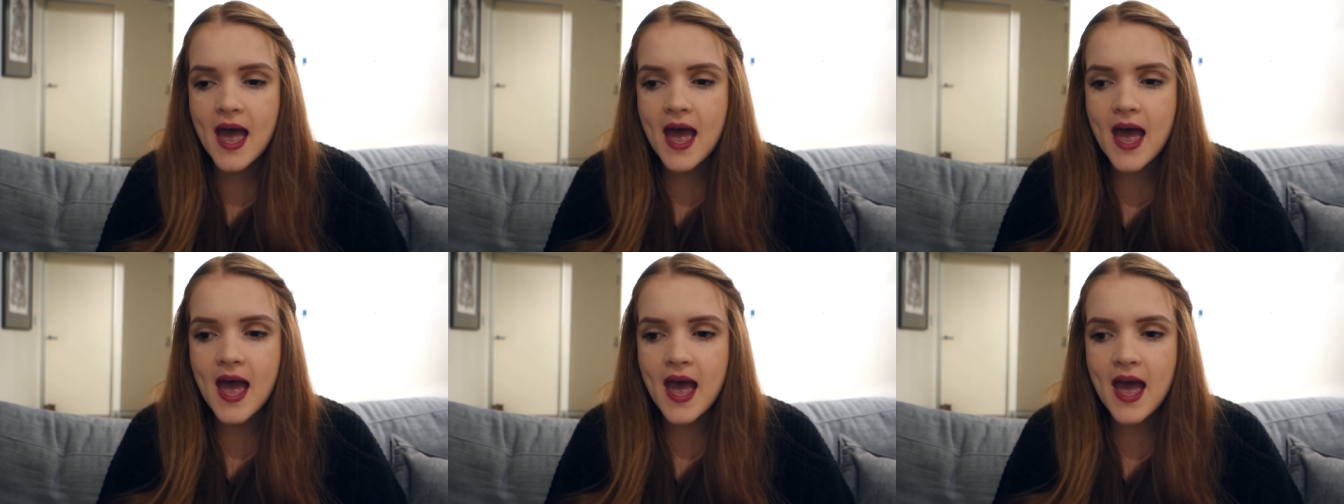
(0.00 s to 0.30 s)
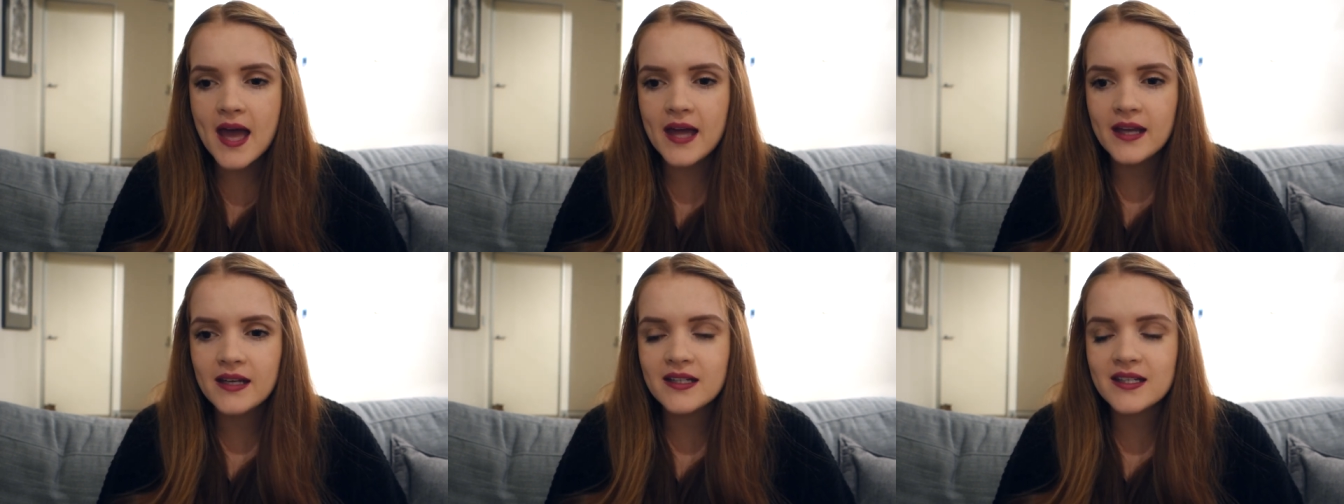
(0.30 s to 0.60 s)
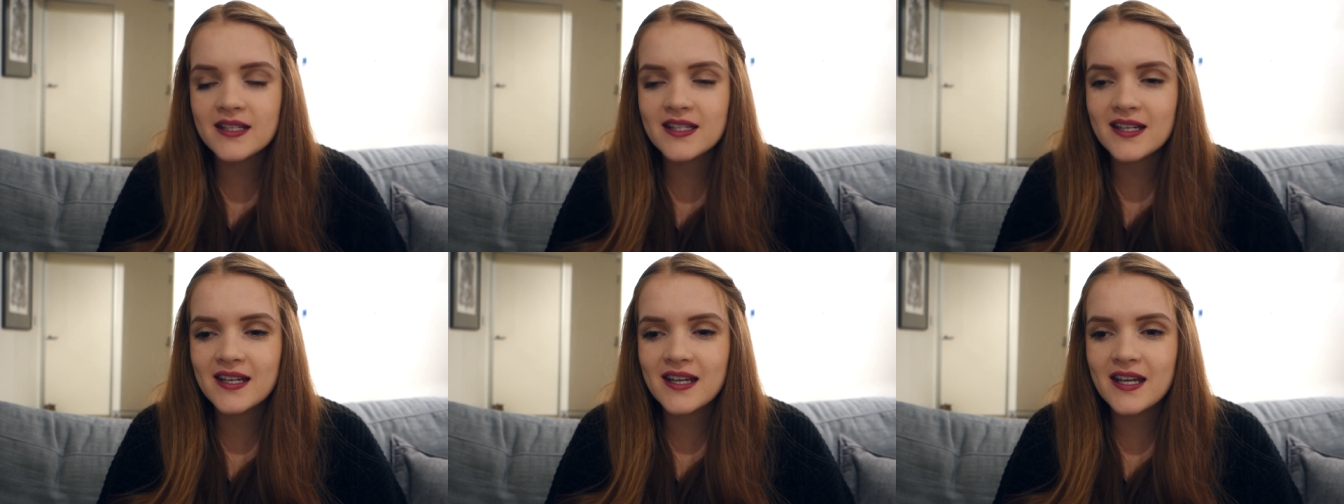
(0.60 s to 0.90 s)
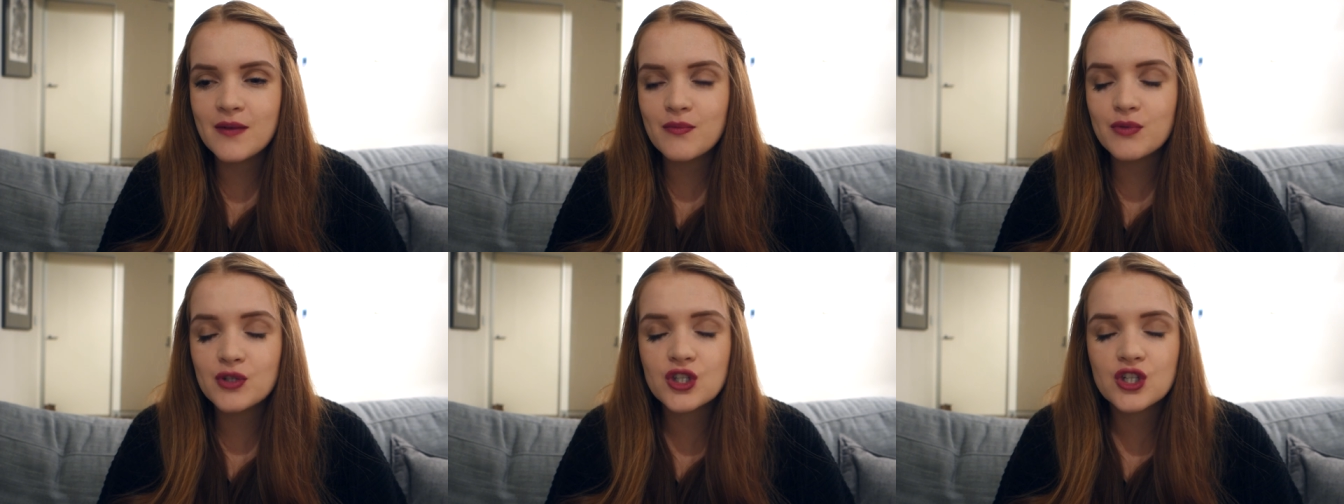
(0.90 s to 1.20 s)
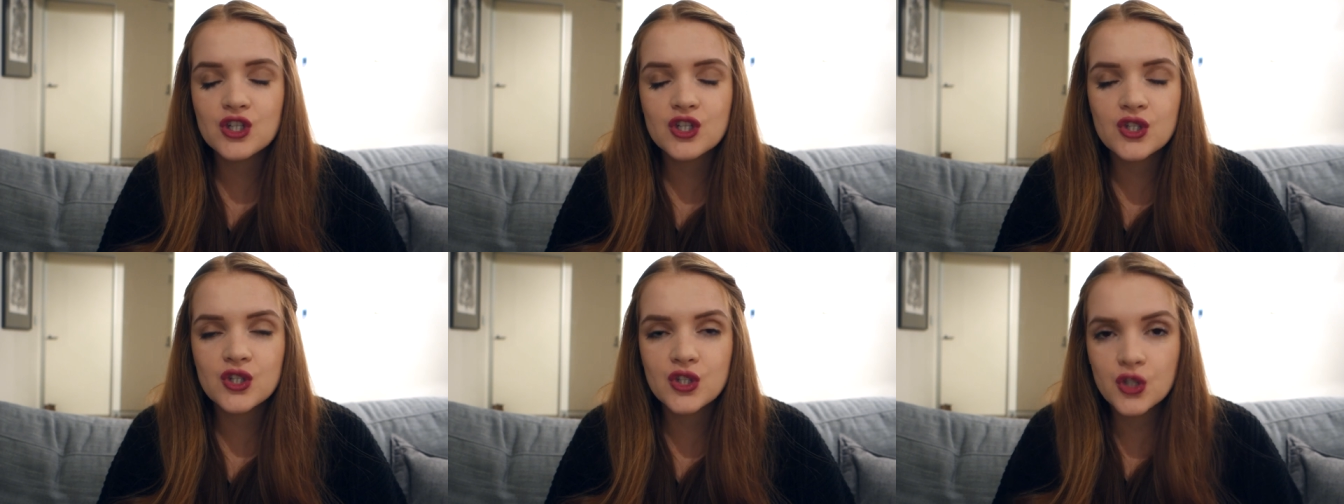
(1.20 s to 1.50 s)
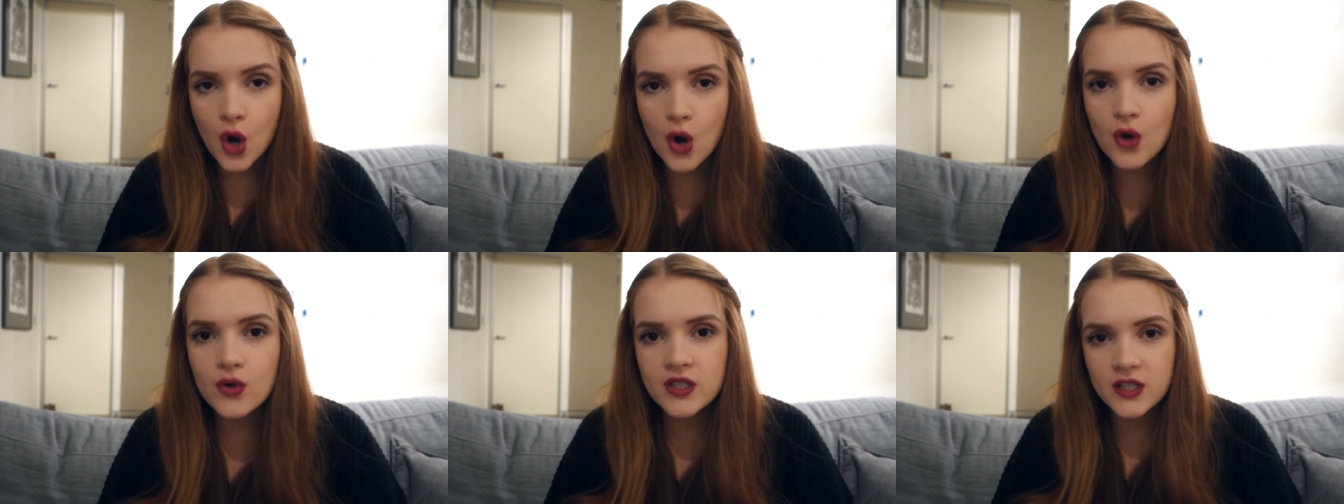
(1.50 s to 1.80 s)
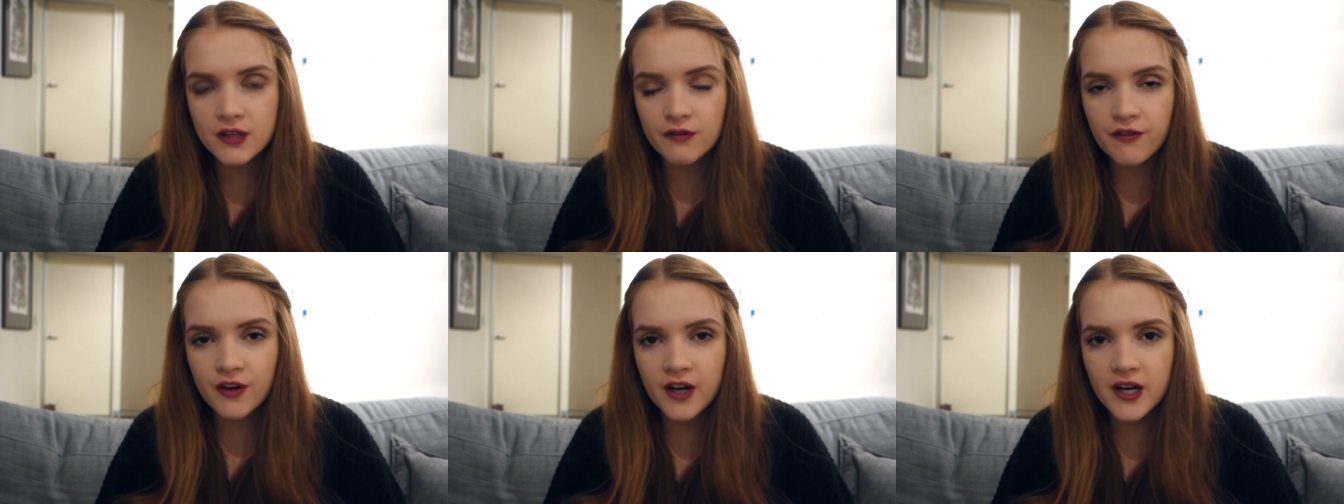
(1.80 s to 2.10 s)
And it was just so
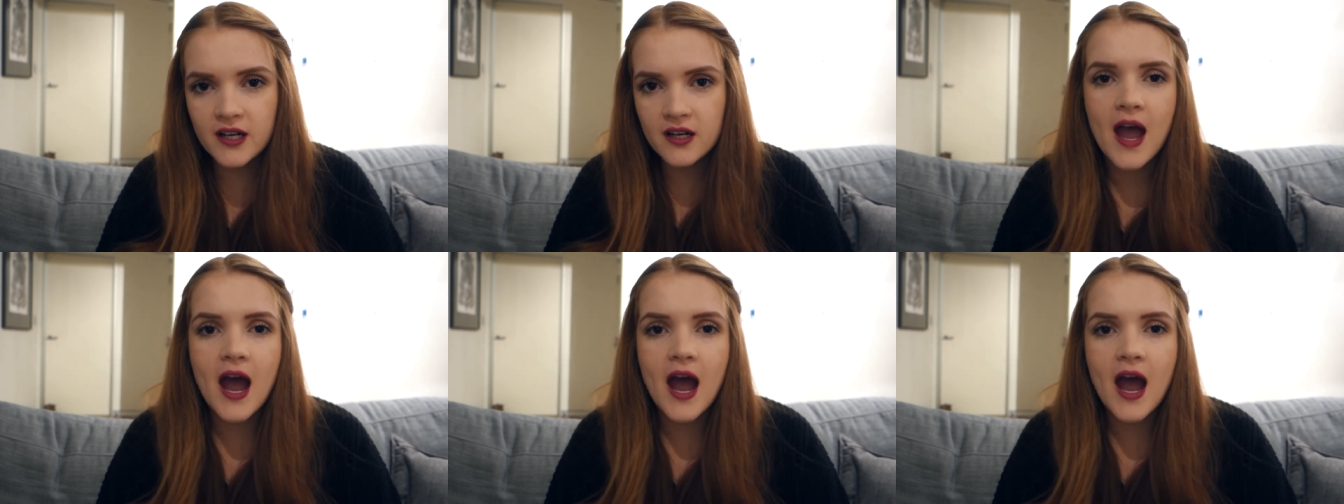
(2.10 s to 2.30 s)
different.